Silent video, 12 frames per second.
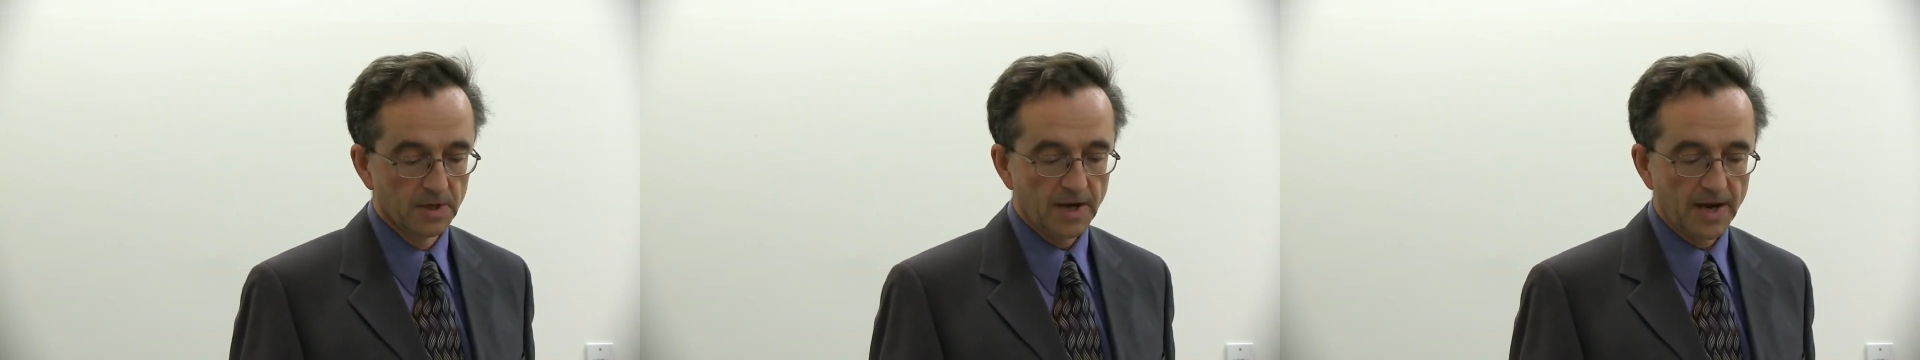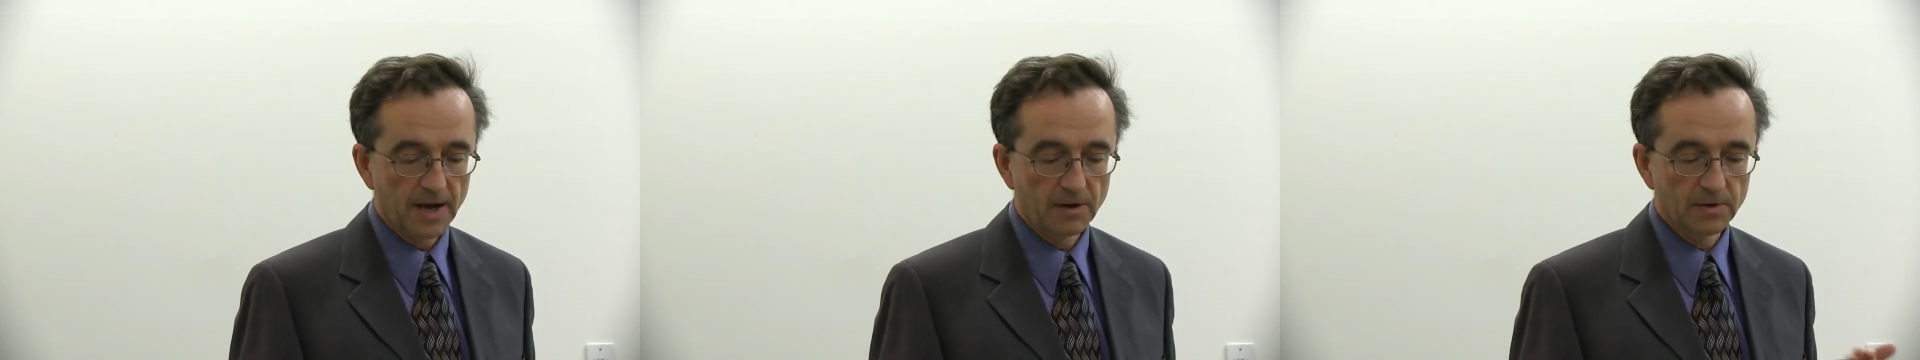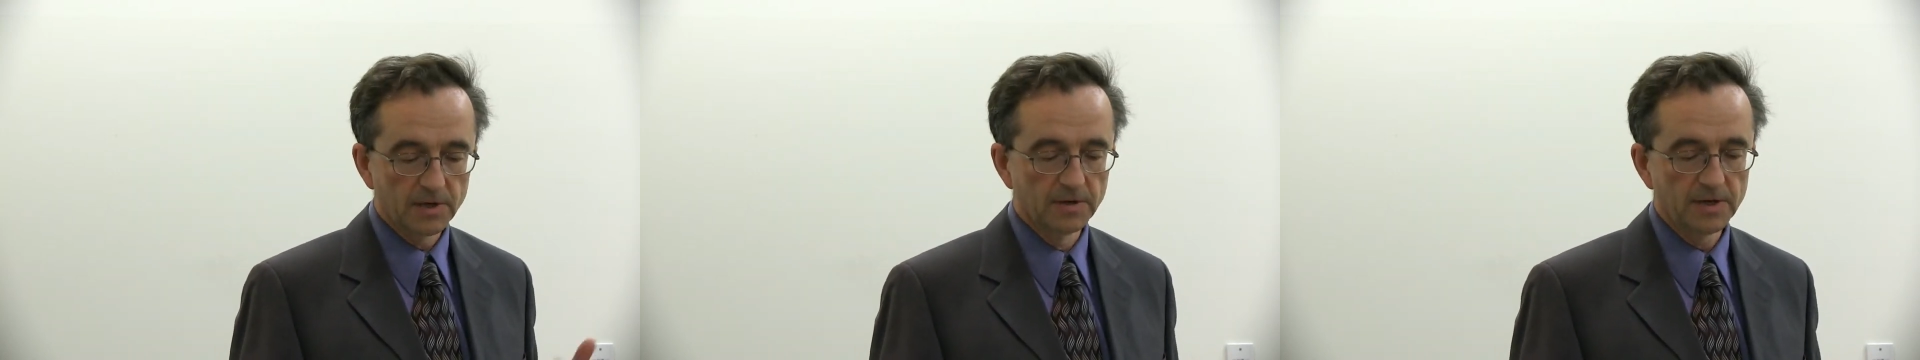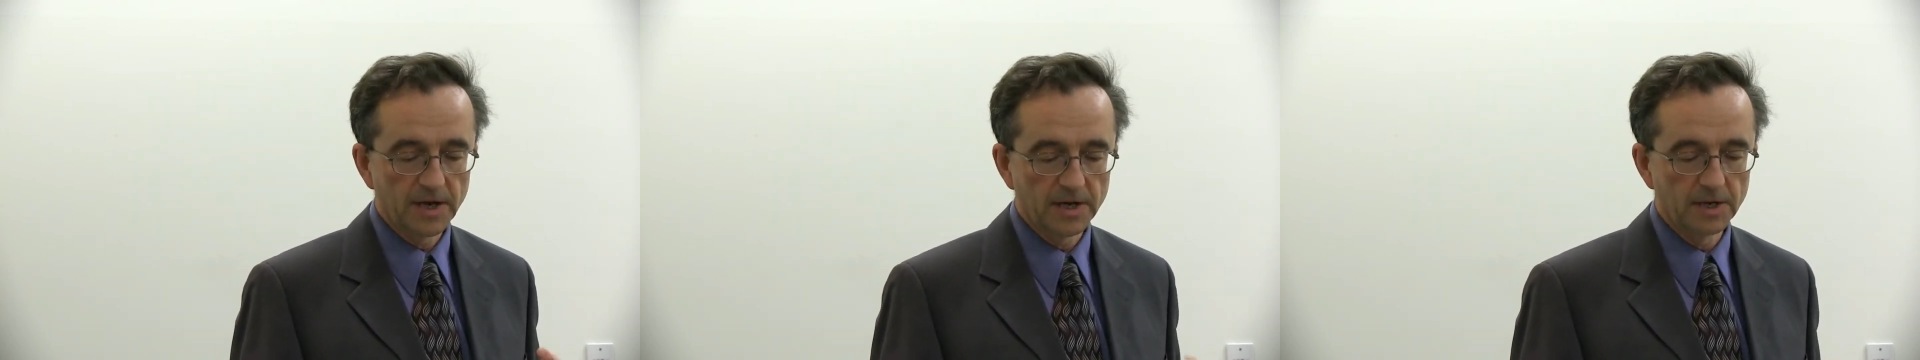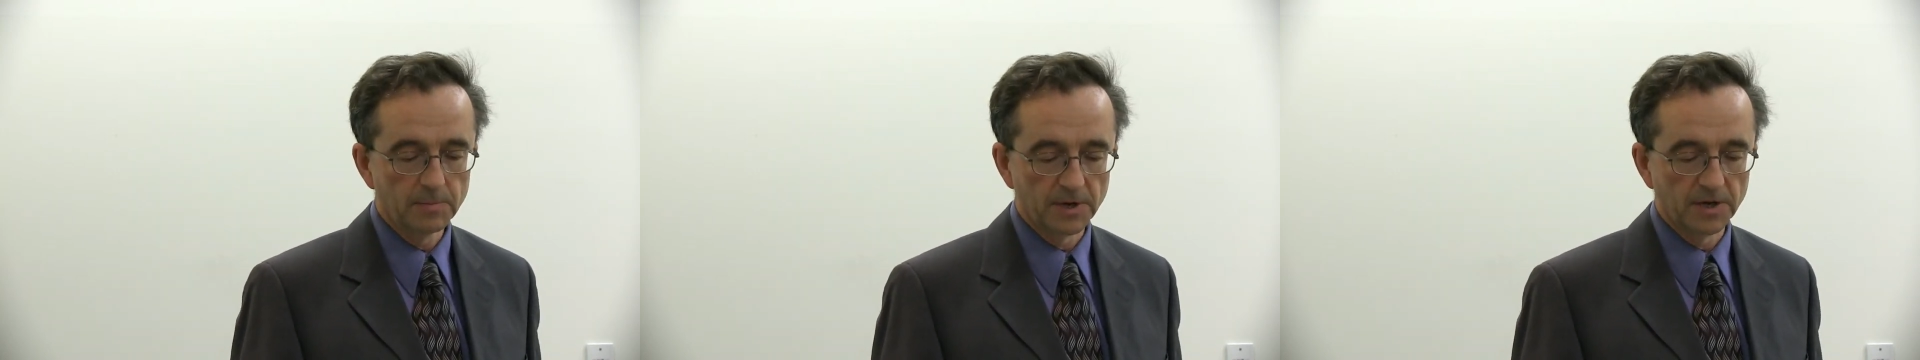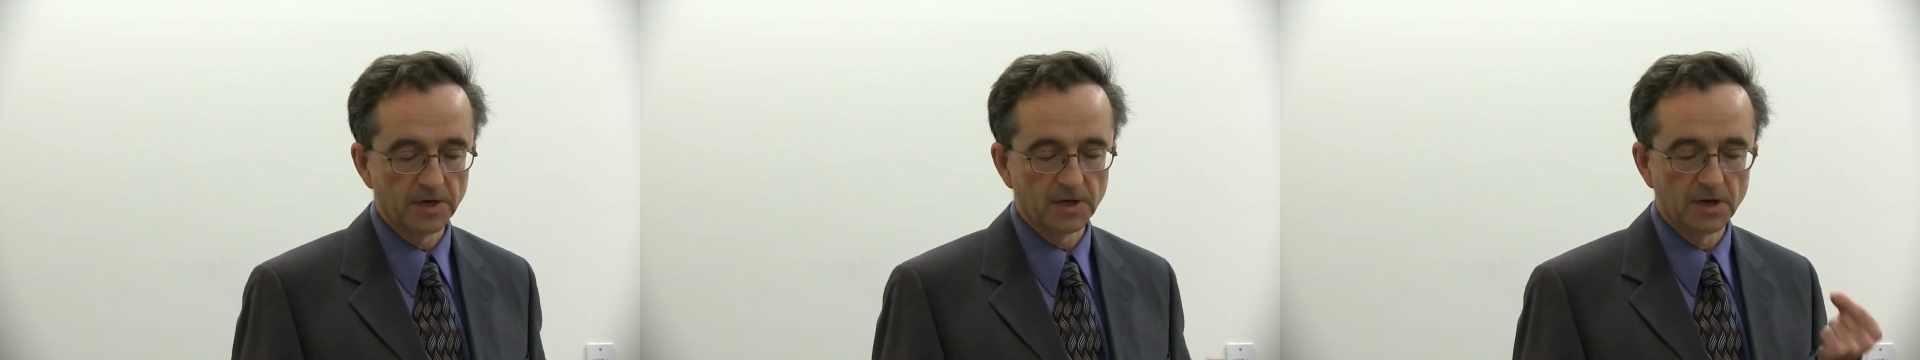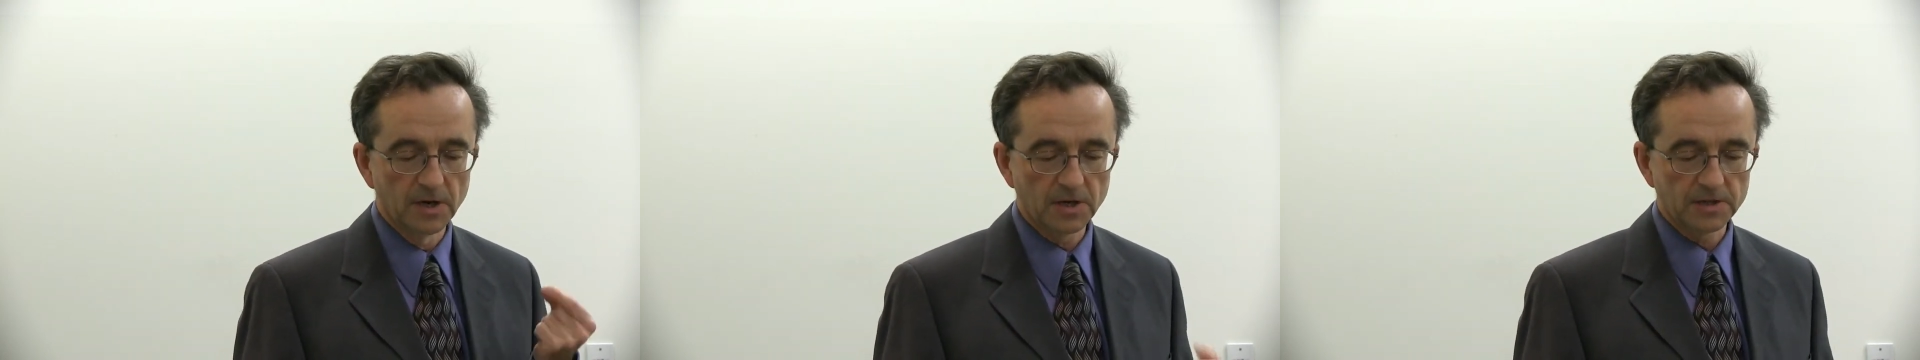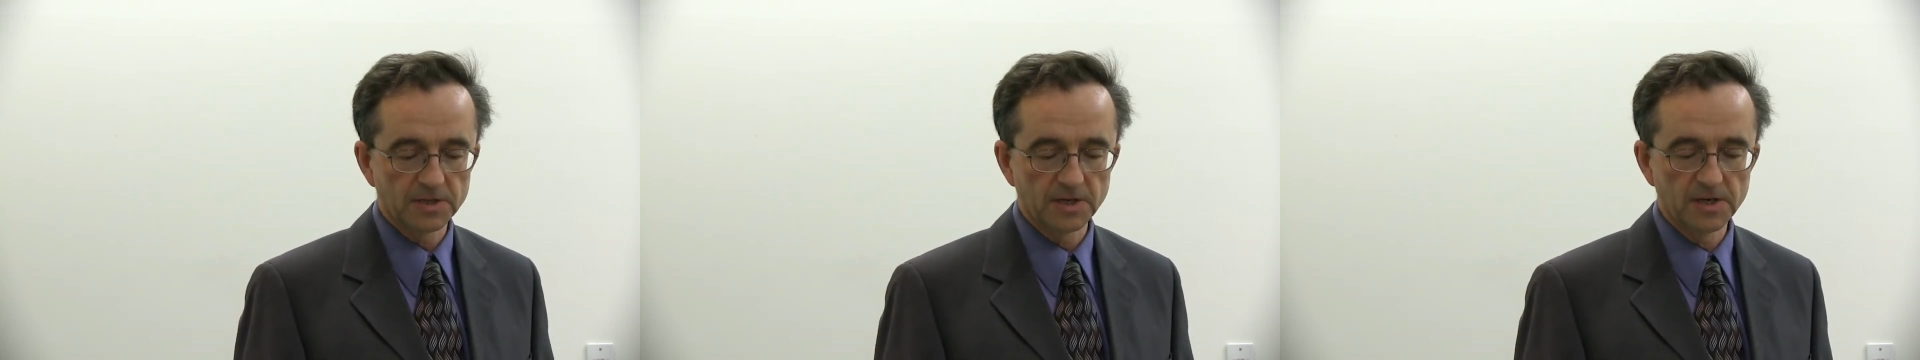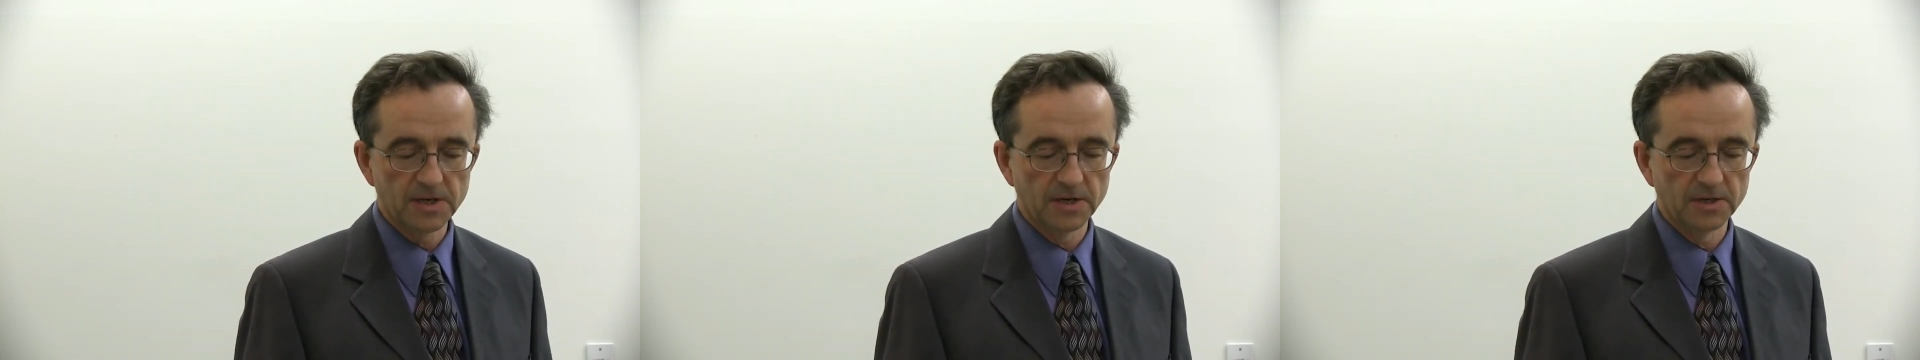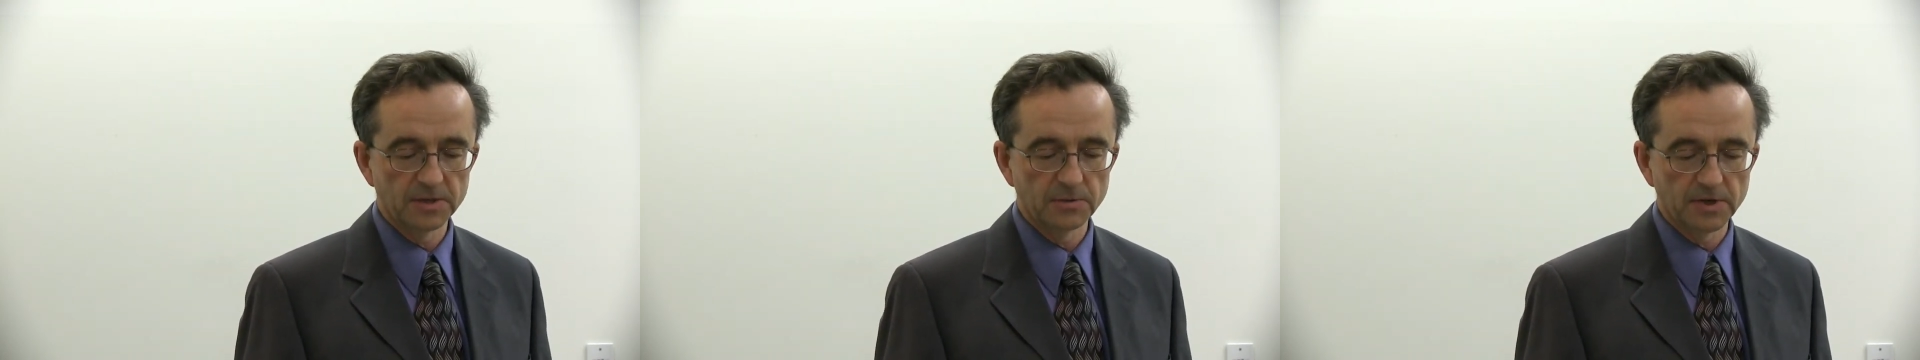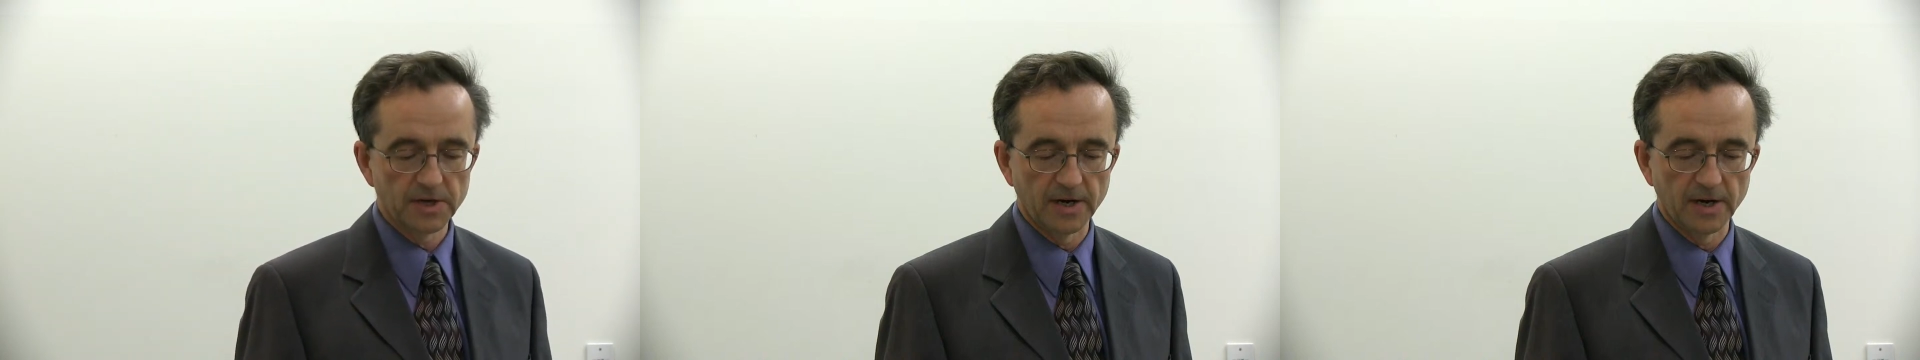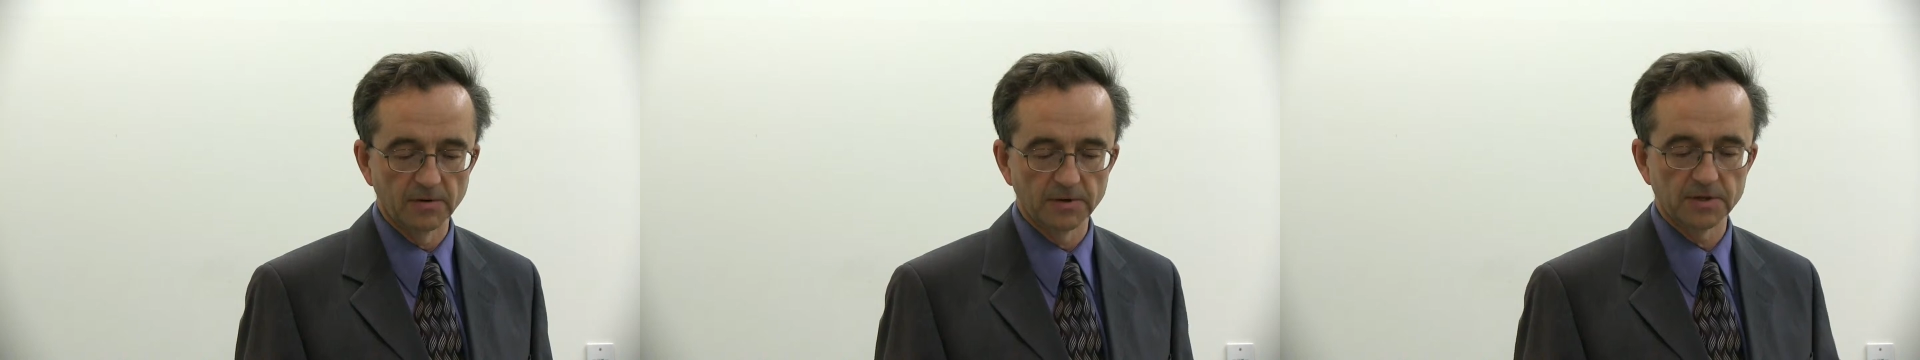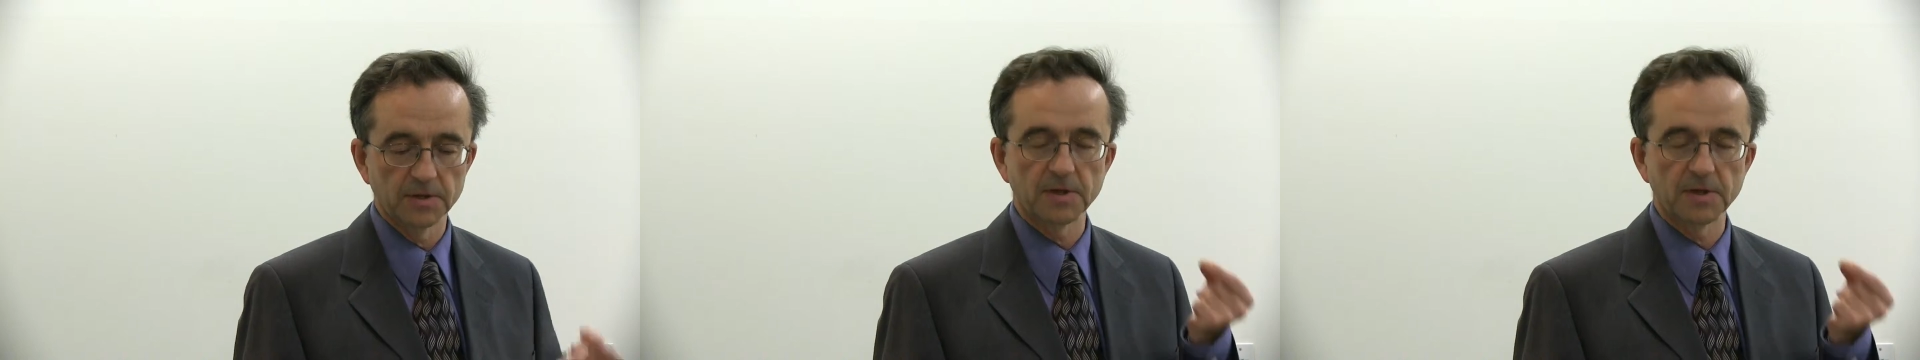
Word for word: How can the NEB not take into account